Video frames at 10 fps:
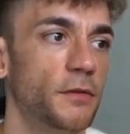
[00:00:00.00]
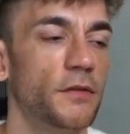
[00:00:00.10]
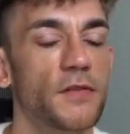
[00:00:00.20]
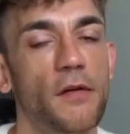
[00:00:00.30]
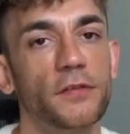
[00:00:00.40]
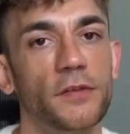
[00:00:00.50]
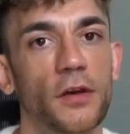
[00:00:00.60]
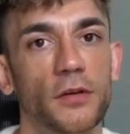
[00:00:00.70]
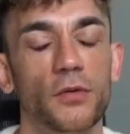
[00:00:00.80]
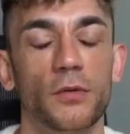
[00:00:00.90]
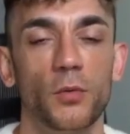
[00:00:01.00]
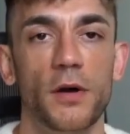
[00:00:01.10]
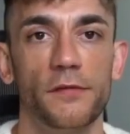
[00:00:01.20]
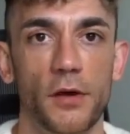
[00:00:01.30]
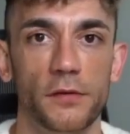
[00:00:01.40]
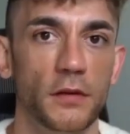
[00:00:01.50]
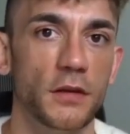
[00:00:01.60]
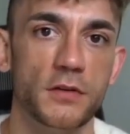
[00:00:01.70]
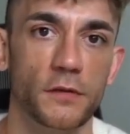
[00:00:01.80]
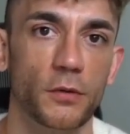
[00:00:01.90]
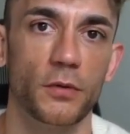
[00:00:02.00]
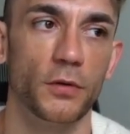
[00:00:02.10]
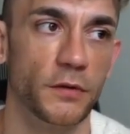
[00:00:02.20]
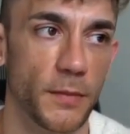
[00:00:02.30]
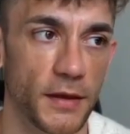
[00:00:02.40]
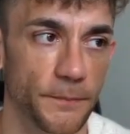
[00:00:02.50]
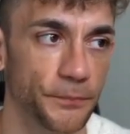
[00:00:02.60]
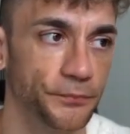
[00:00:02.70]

So if you have certain workflows that you just want to automate,